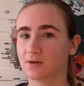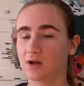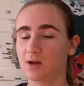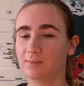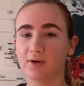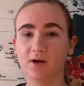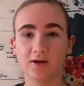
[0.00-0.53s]

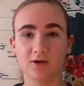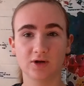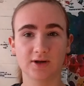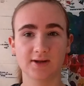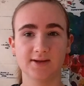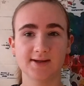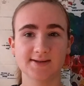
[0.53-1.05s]
I'll probably
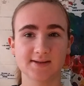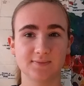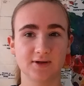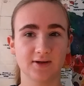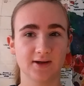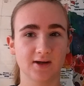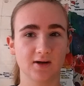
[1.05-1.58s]
look at this and
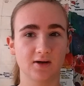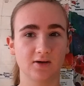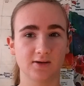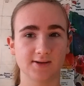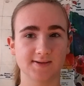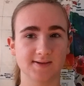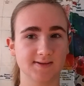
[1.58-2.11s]
be like,
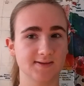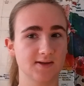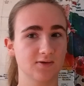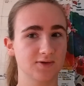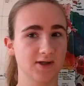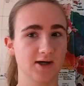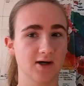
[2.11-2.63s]
oh, this is
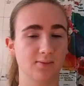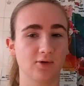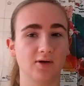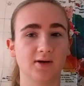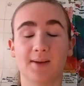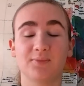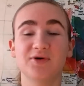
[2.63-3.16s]
so
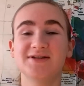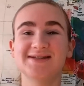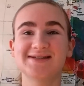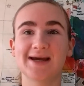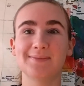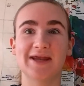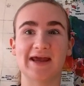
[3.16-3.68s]
terrible, and I'm
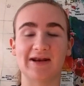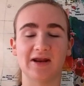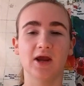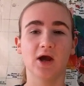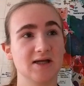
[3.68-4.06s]
wasting time again.